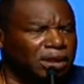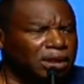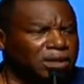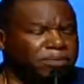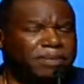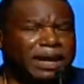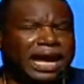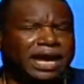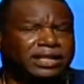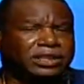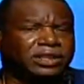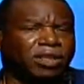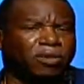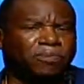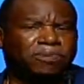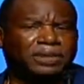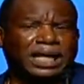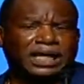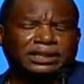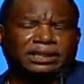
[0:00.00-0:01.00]
The Bears
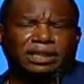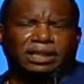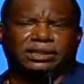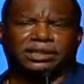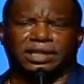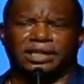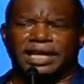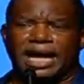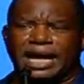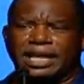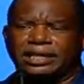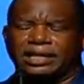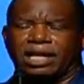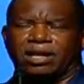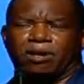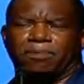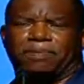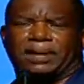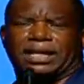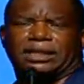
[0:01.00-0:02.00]
don't play till tonight. They
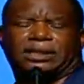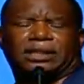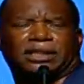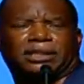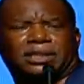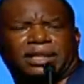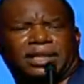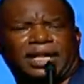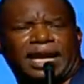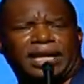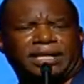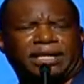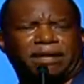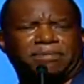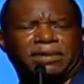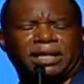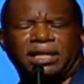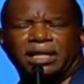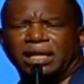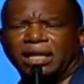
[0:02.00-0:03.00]
don't play till tonight.
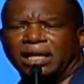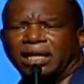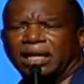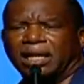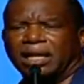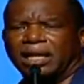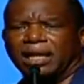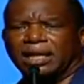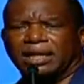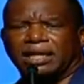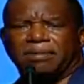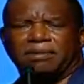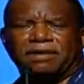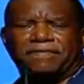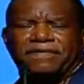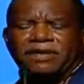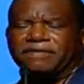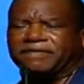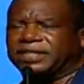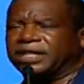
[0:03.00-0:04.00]
Give me, give me
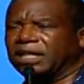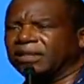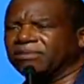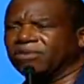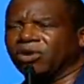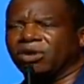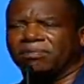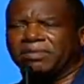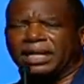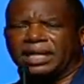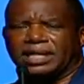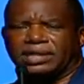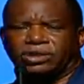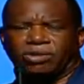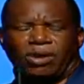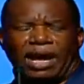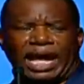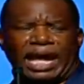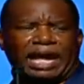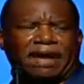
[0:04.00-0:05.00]
15 more minutes.
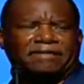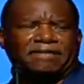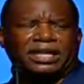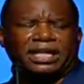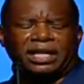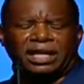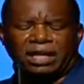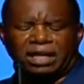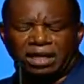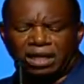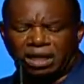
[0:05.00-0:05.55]
Do I have it?